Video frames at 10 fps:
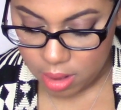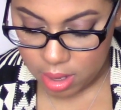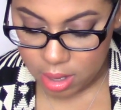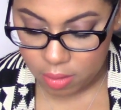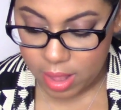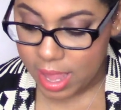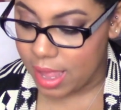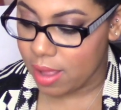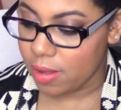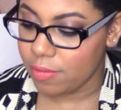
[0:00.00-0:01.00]
it'll
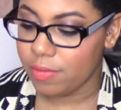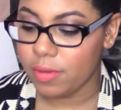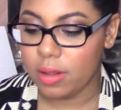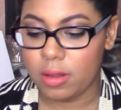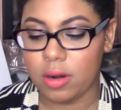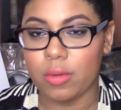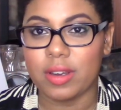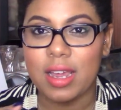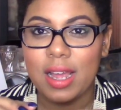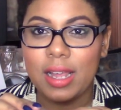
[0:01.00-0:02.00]
have, you know,
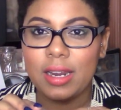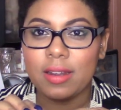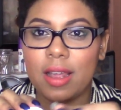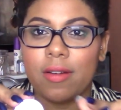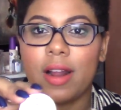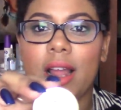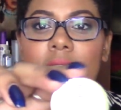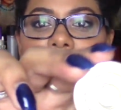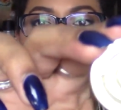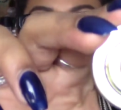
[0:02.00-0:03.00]
tiny, tiny writing. I
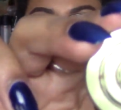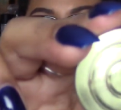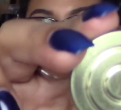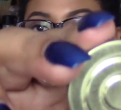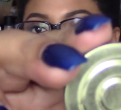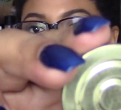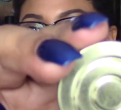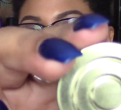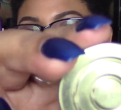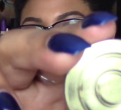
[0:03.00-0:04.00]
don't even know if you can
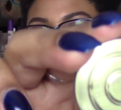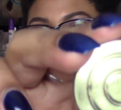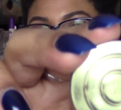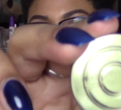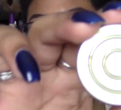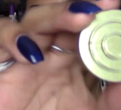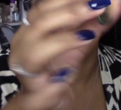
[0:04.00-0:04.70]
see it. No, not